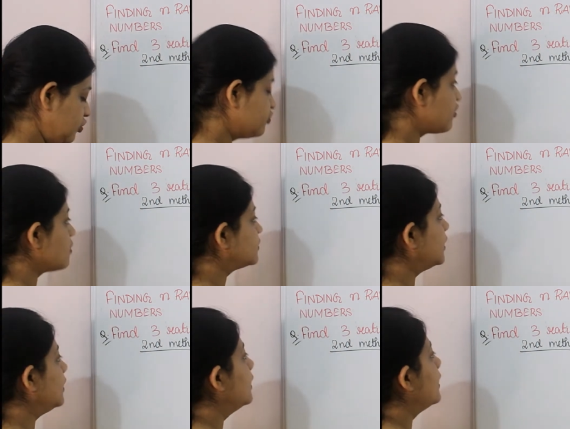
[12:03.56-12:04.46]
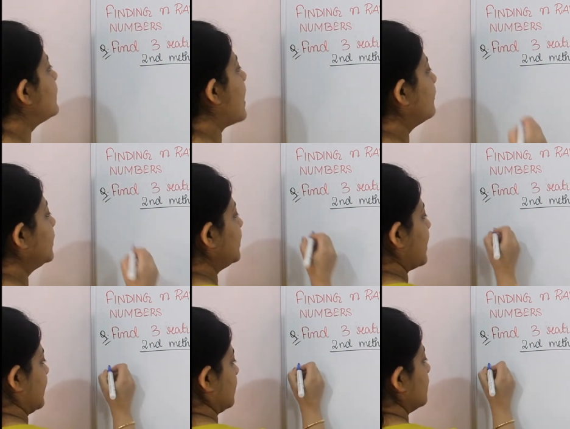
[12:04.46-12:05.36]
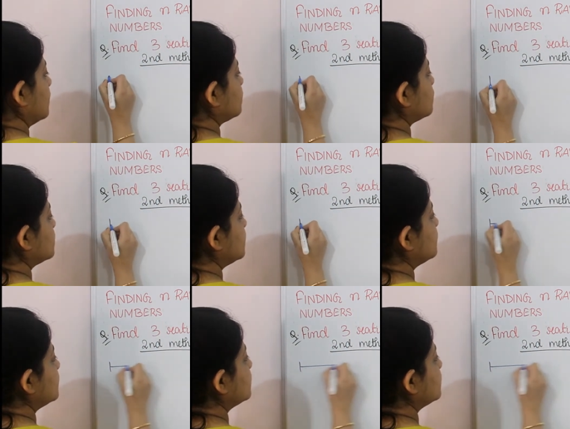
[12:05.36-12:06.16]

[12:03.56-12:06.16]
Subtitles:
to draw the number line. So this